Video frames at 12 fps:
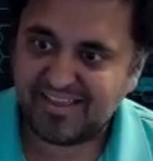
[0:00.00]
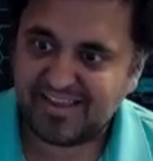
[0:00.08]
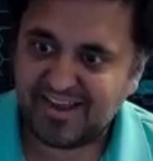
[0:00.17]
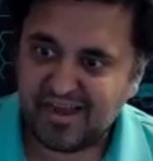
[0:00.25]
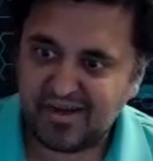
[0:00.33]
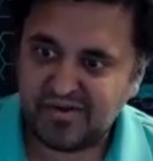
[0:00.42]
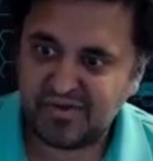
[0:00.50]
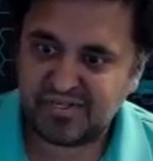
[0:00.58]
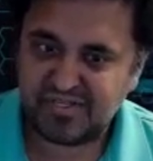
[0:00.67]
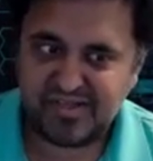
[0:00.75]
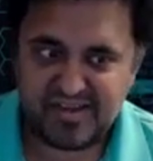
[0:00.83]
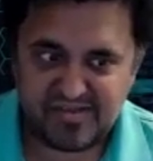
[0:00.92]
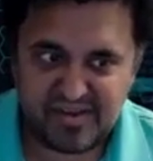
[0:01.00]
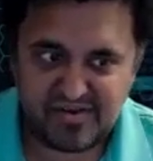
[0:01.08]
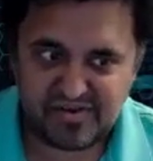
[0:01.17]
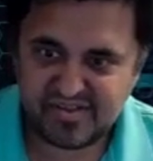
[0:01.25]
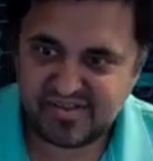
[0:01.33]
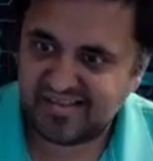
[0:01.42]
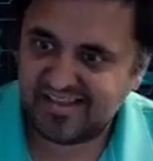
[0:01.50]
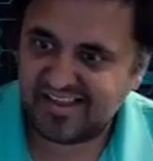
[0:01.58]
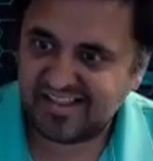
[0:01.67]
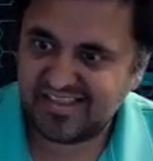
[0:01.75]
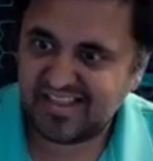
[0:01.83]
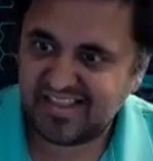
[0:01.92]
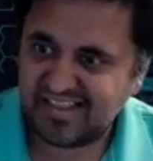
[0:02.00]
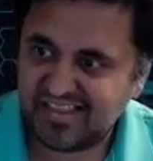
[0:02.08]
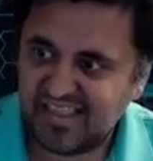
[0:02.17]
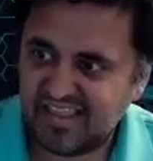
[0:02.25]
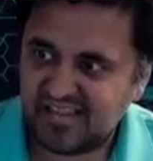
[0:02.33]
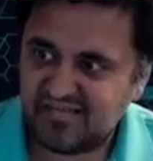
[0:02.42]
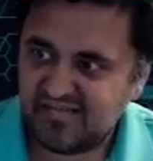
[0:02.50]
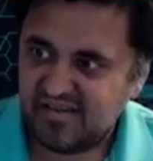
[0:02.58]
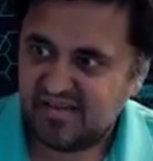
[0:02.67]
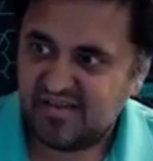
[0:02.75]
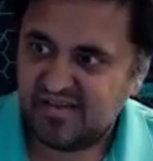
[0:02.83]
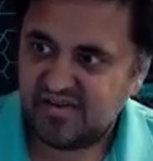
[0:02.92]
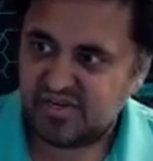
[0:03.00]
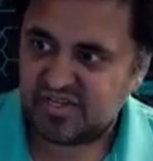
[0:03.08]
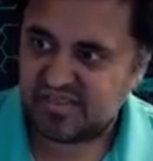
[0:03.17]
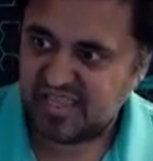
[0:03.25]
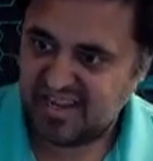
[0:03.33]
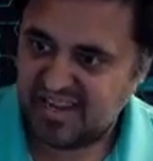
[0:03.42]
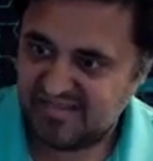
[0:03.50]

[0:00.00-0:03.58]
Like I notice a lot of leaders like think that they can just lead